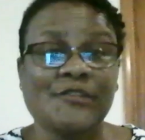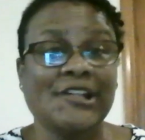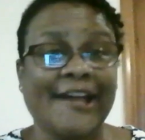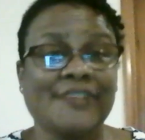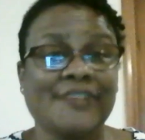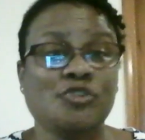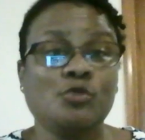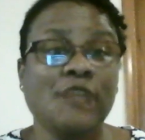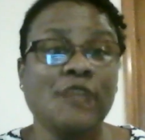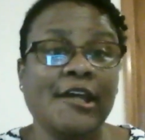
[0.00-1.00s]
for the last
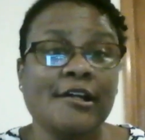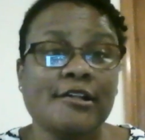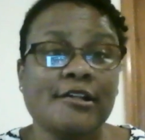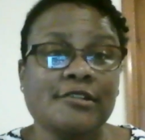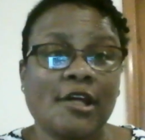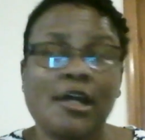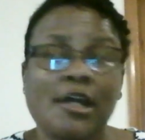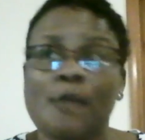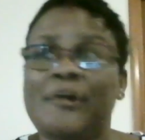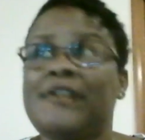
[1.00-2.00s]
2 years,
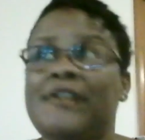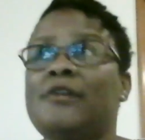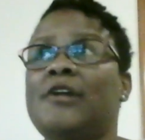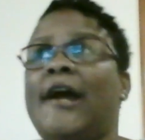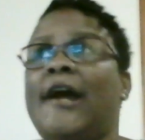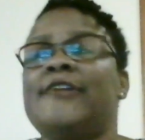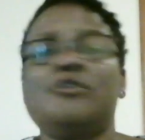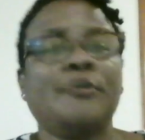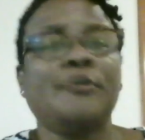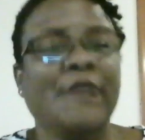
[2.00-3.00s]
but I
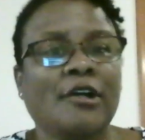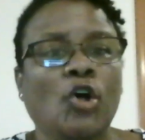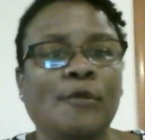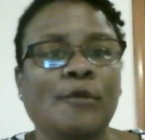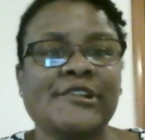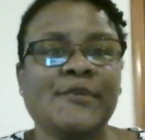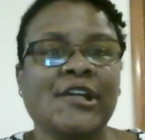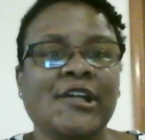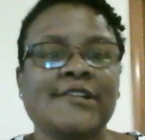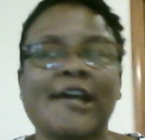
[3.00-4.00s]
don't appear homeless
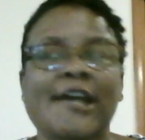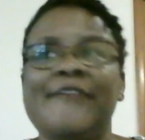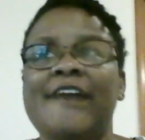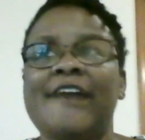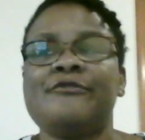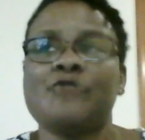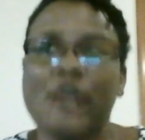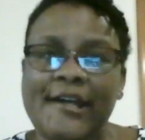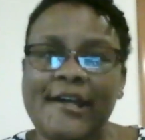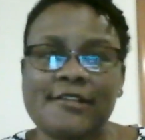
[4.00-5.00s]
because I've had
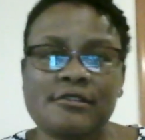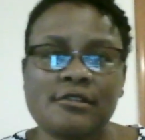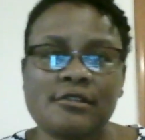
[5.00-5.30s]
friends